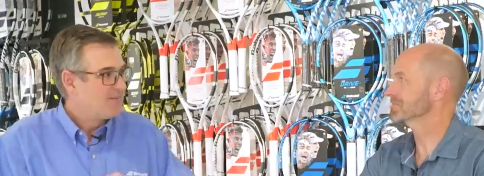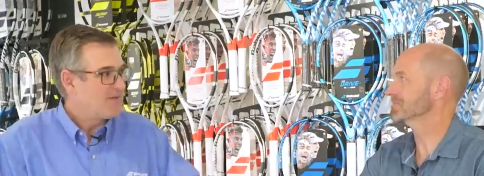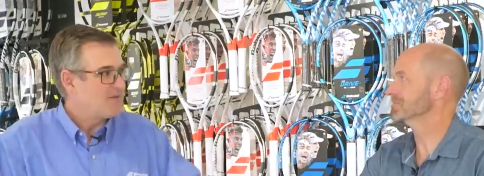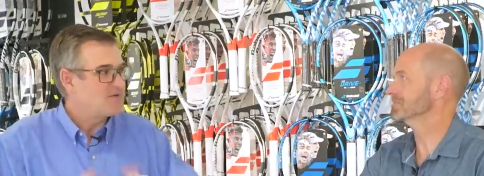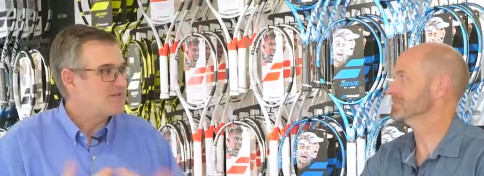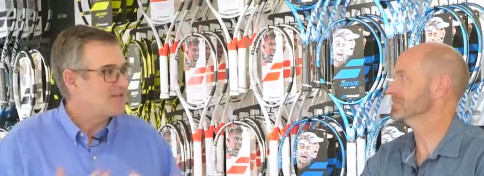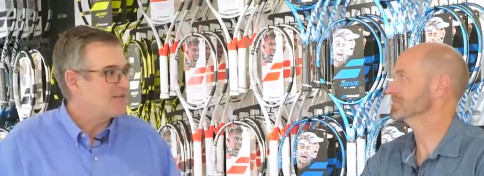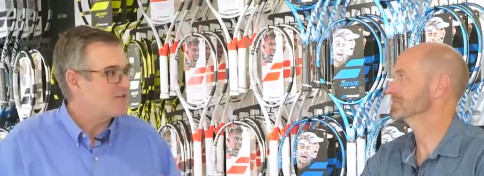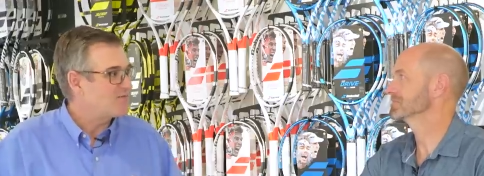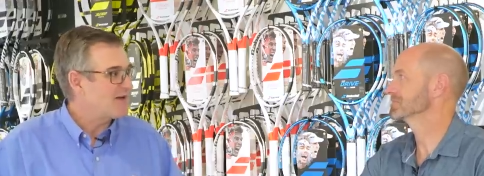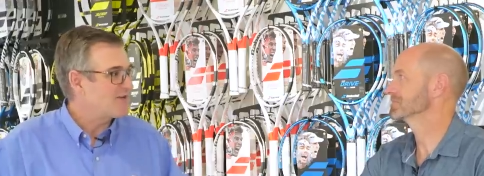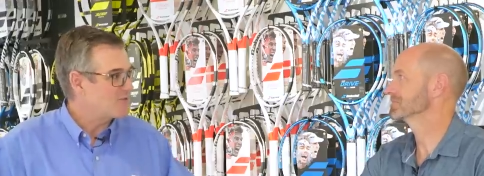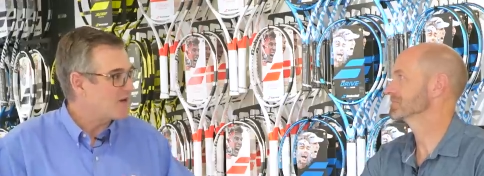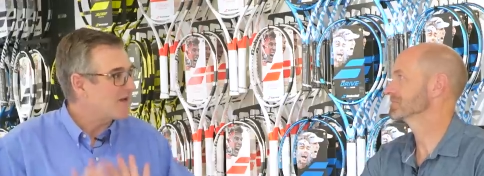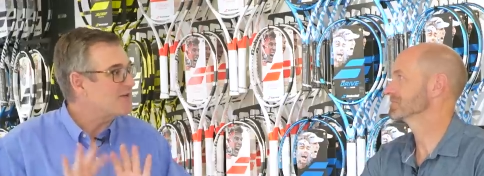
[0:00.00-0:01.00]
Speaker 1: everything is
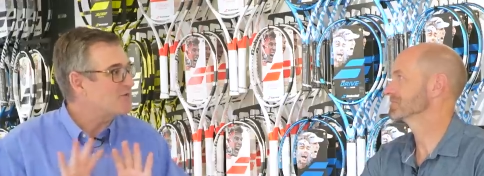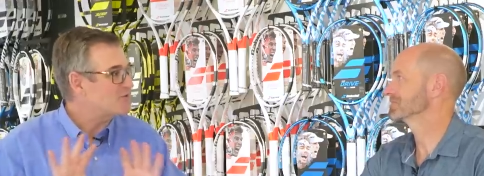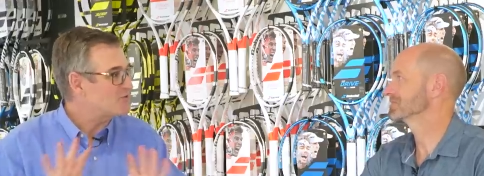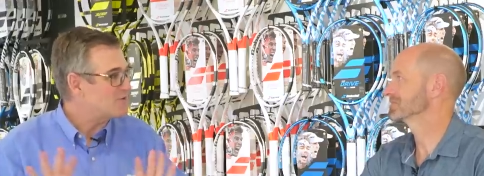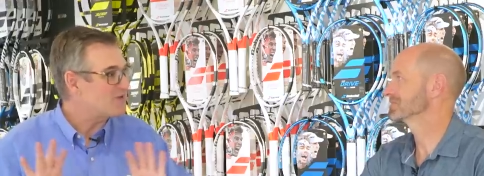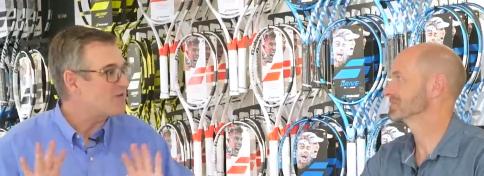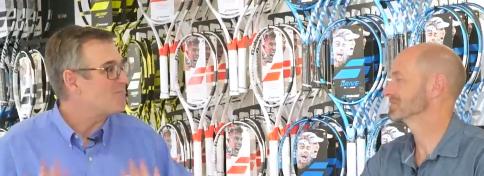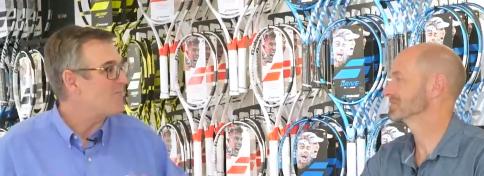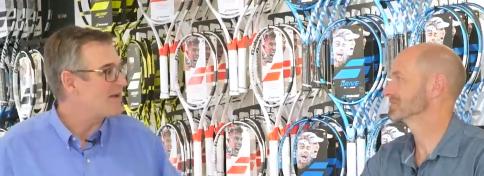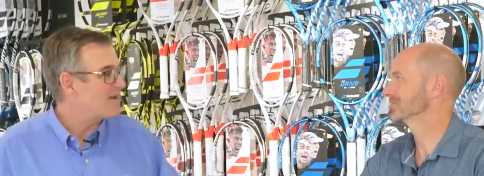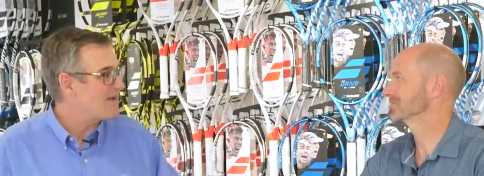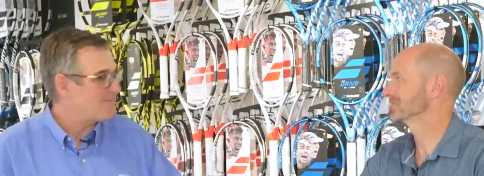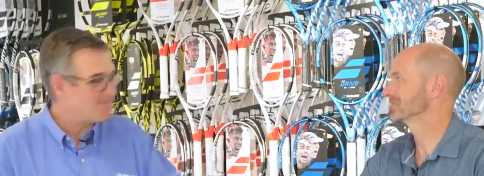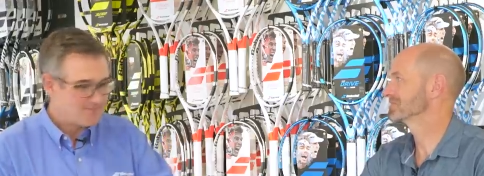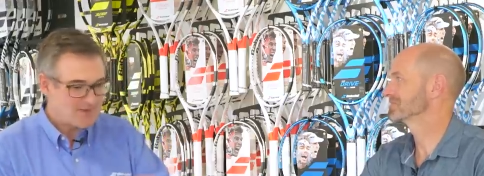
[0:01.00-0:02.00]
fine so I can concentrate on my
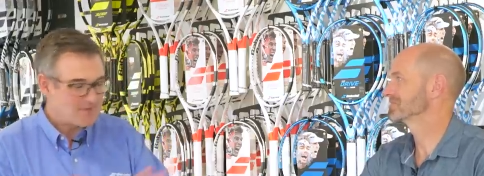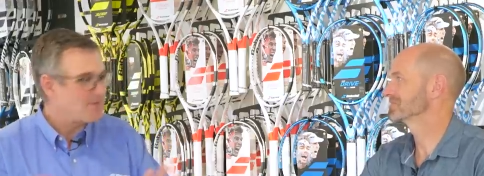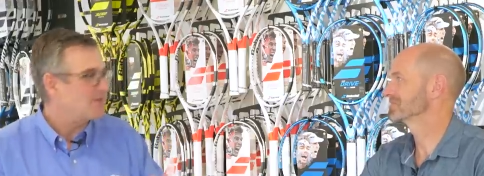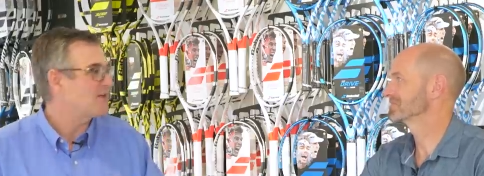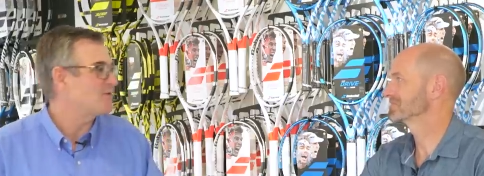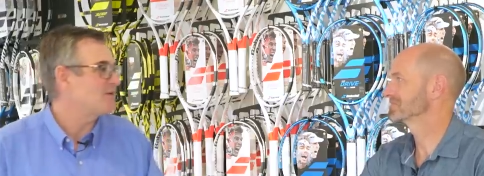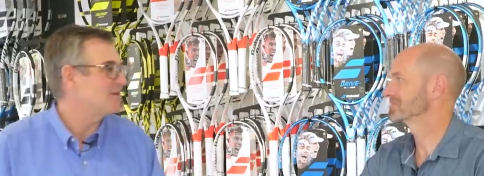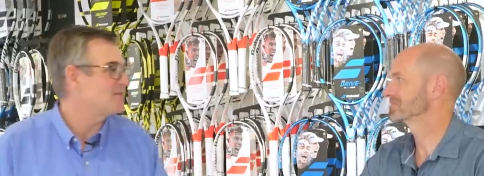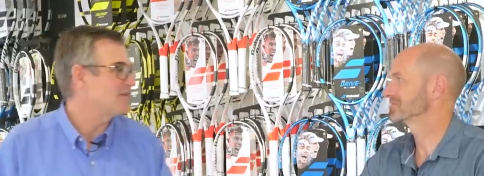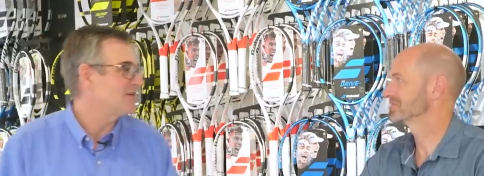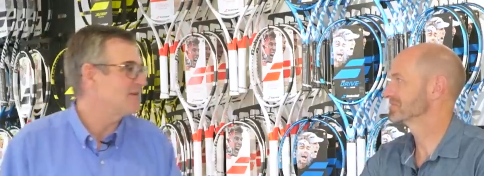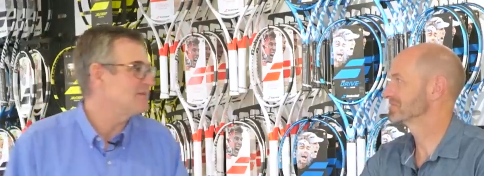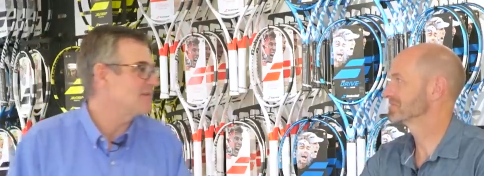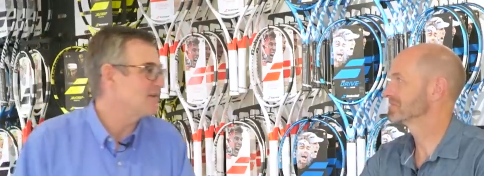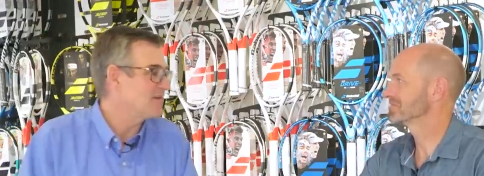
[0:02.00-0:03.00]
game. My material is,
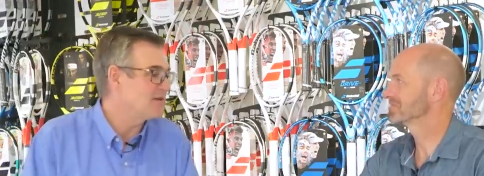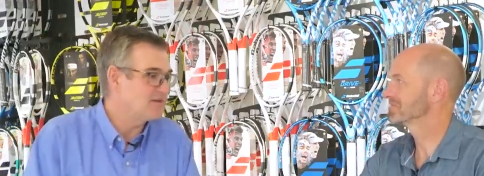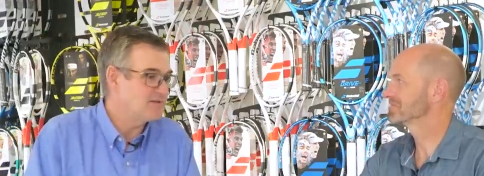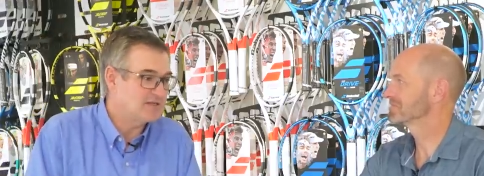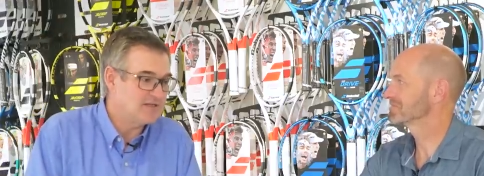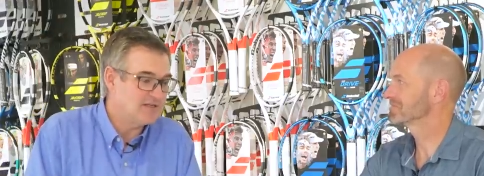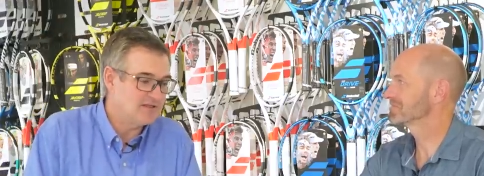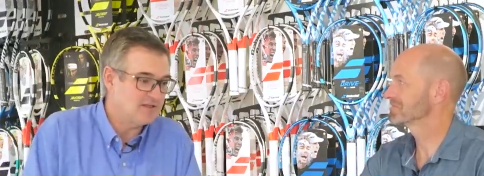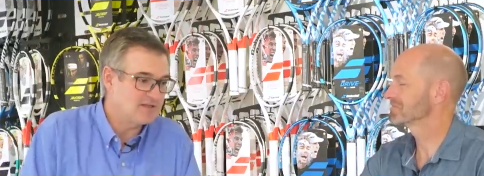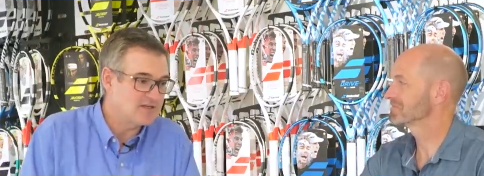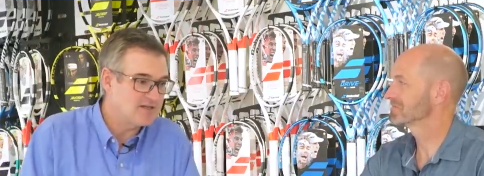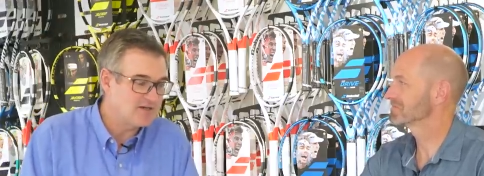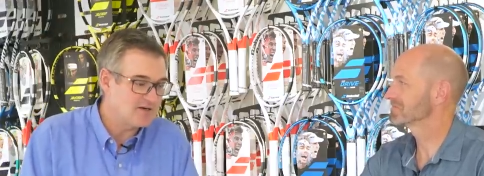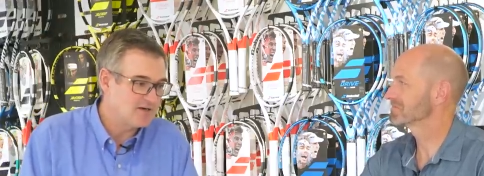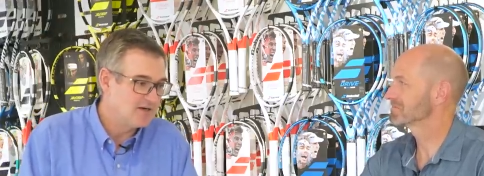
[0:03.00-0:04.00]
is, is clean
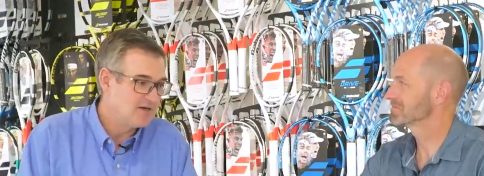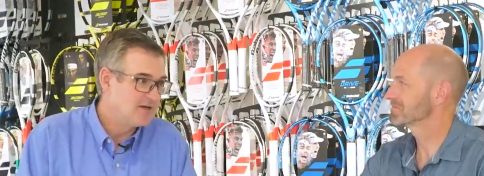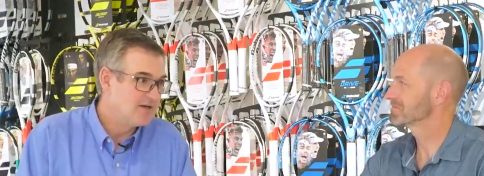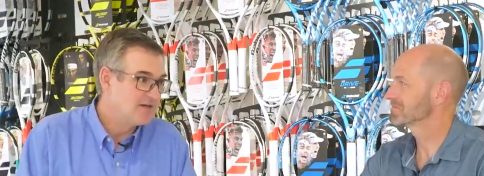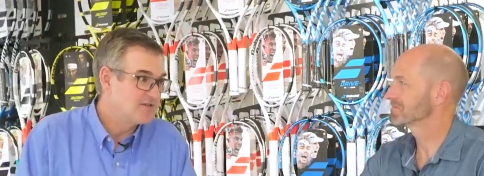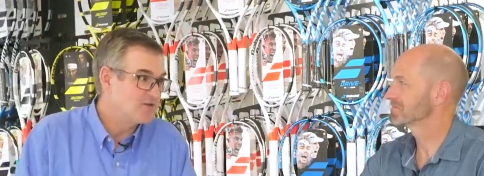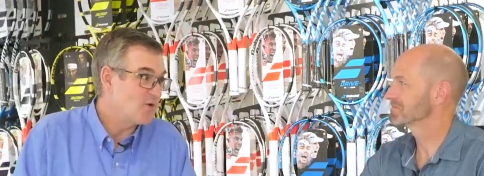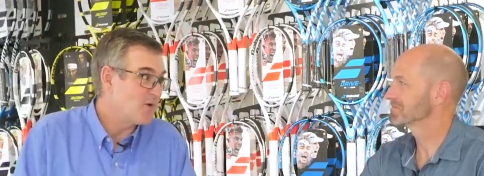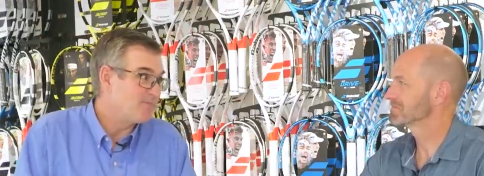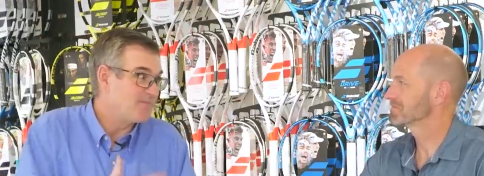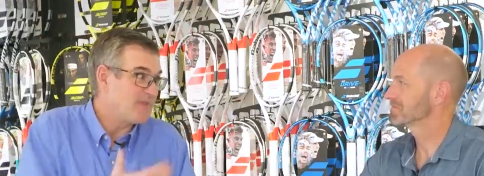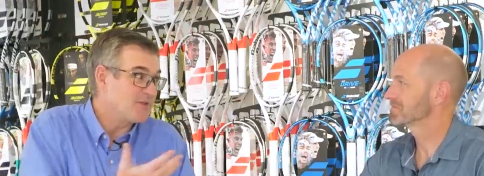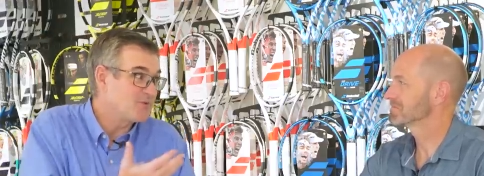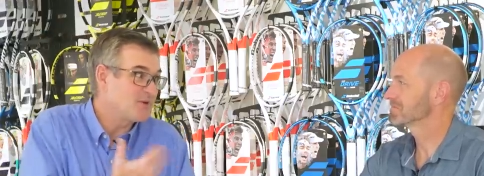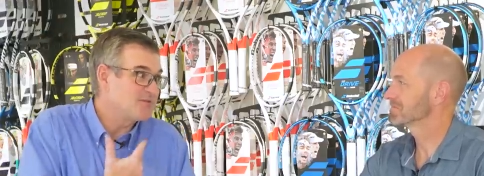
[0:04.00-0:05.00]
and clear. So
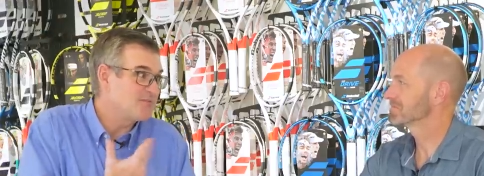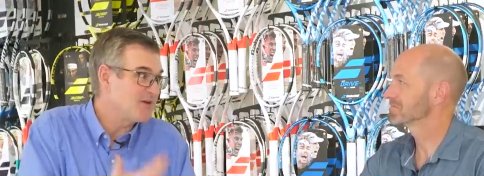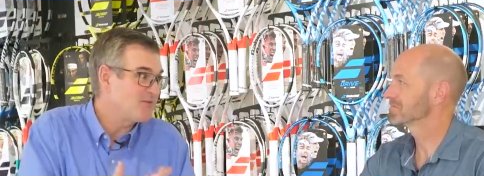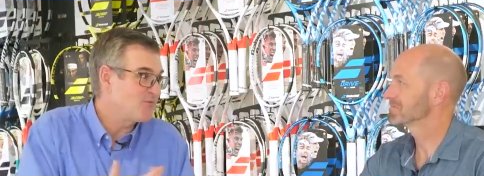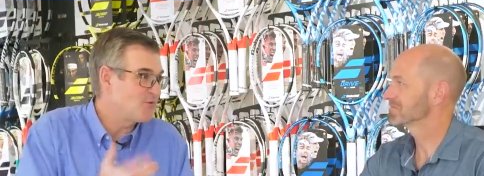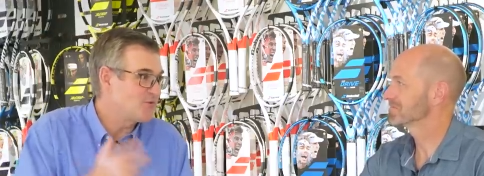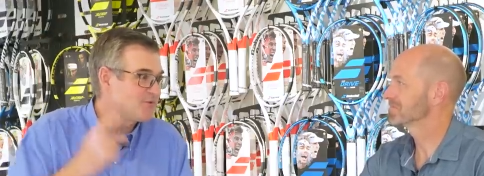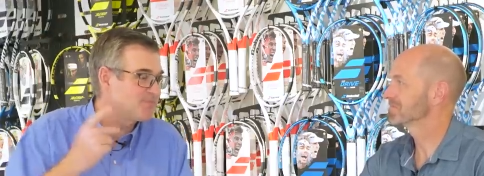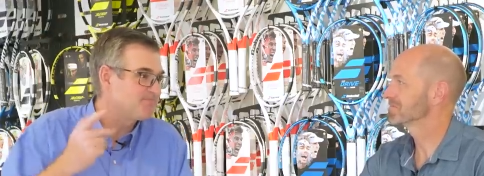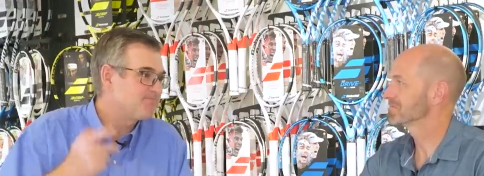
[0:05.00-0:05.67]
that was my first